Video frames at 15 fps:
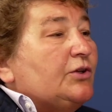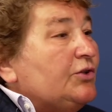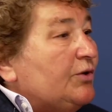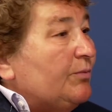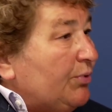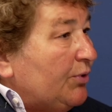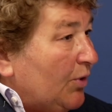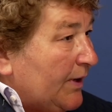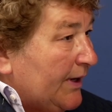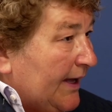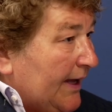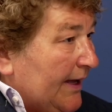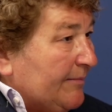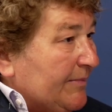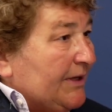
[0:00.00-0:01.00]
deploy
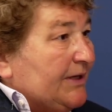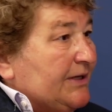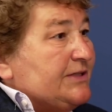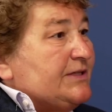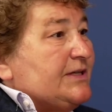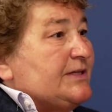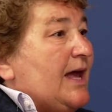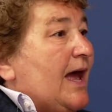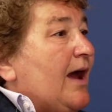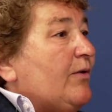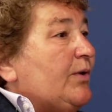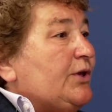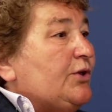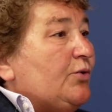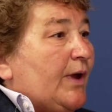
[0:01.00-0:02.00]
ambulances? How
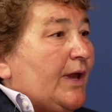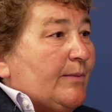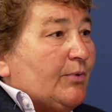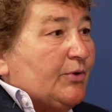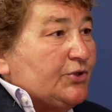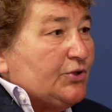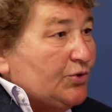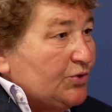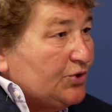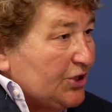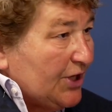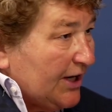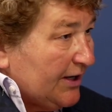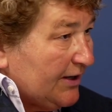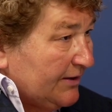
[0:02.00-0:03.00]
are you able to
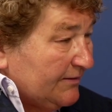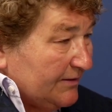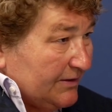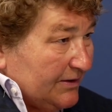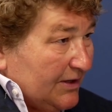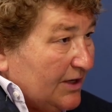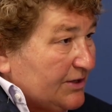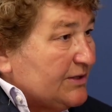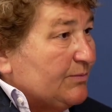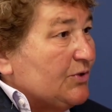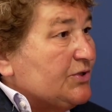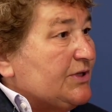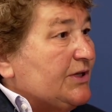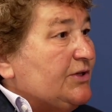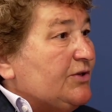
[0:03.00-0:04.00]
check
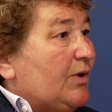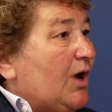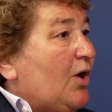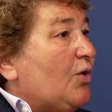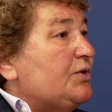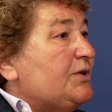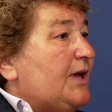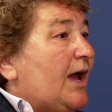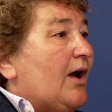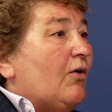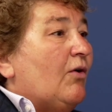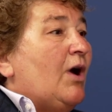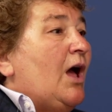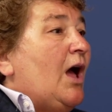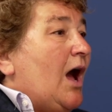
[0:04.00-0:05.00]
customers into a
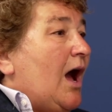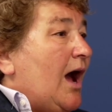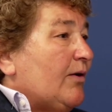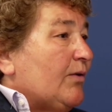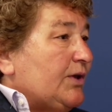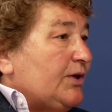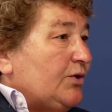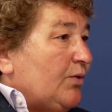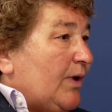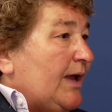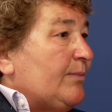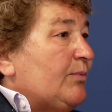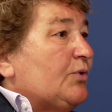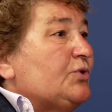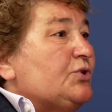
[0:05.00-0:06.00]
hotel? How are you
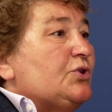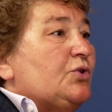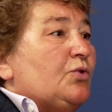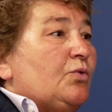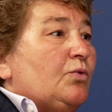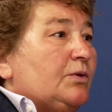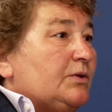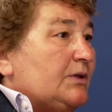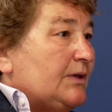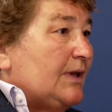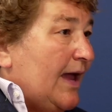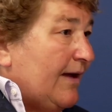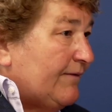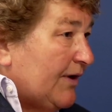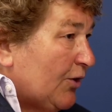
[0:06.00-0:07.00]
able to
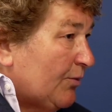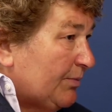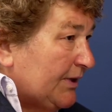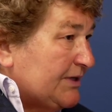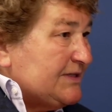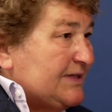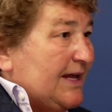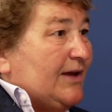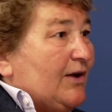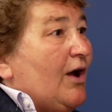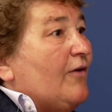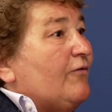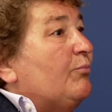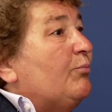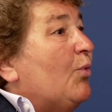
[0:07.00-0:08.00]
have airplanes take
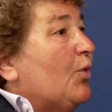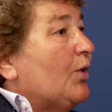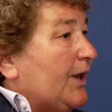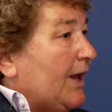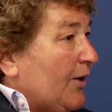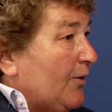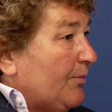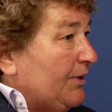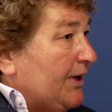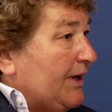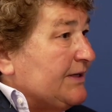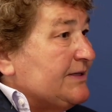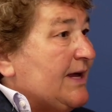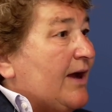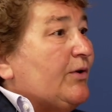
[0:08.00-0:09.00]
off, board
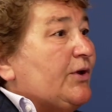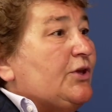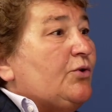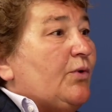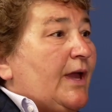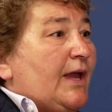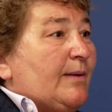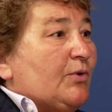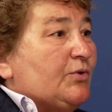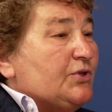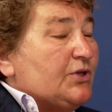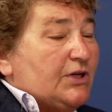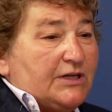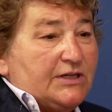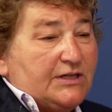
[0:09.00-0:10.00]
airplanes? How are you able
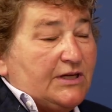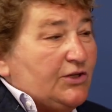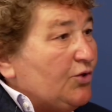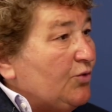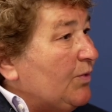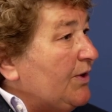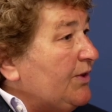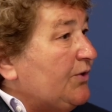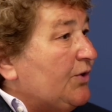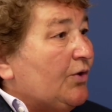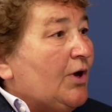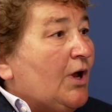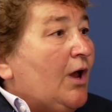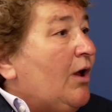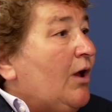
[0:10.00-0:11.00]
to continue with
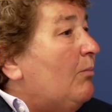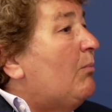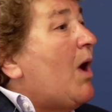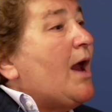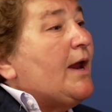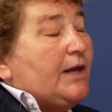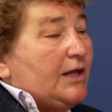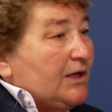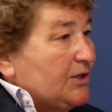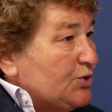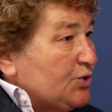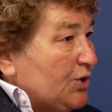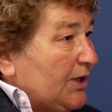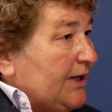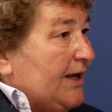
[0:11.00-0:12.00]
your mining
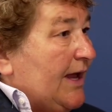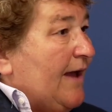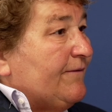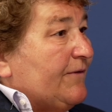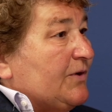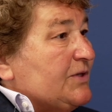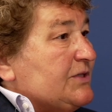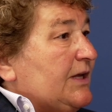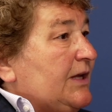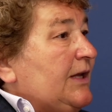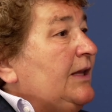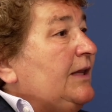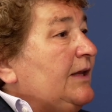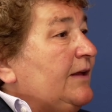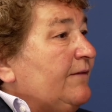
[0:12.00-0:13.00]
and drilling efforts
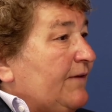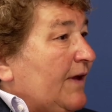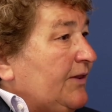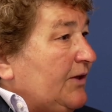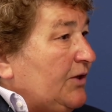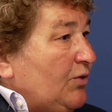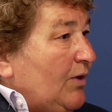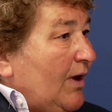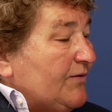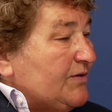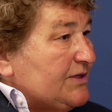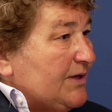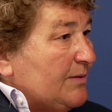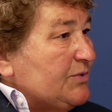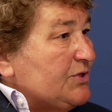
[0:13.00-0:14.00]
in the event that you have
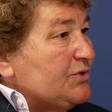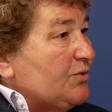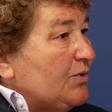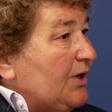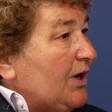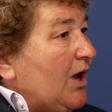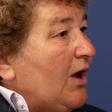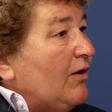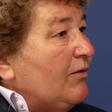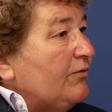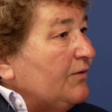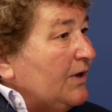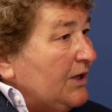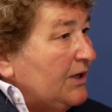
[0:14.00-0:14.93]
some sort of